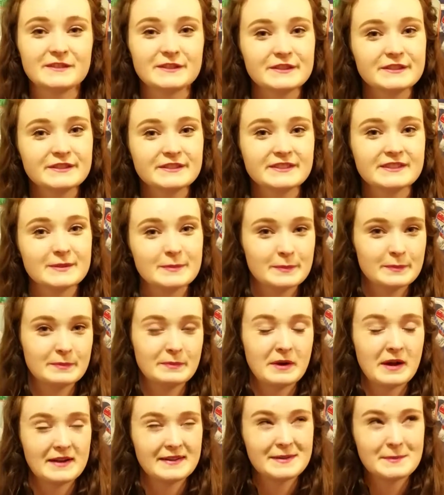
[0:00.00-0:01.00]
first
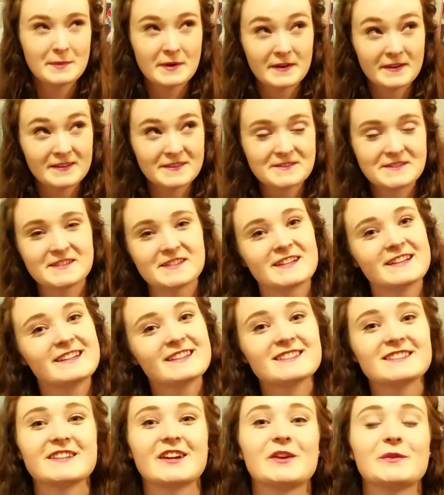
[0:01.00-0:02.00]
body part we are going
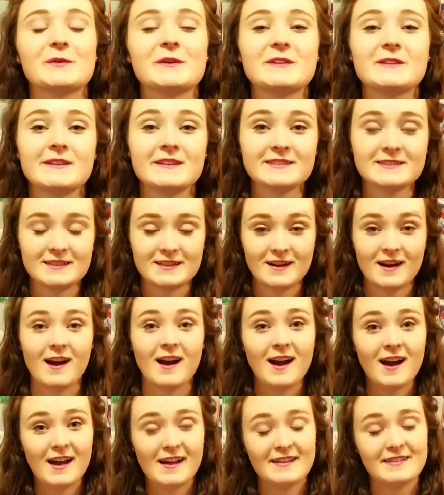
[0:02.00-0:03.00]
to start with is our
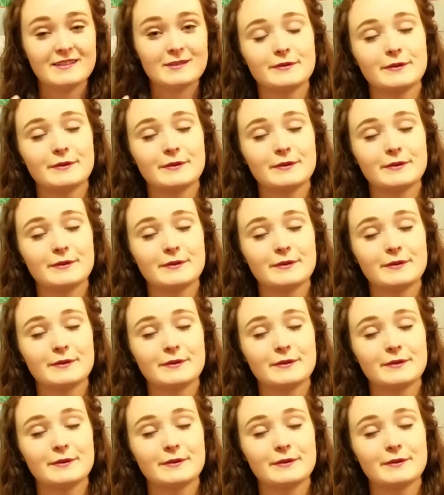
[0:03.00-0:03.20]
eyes.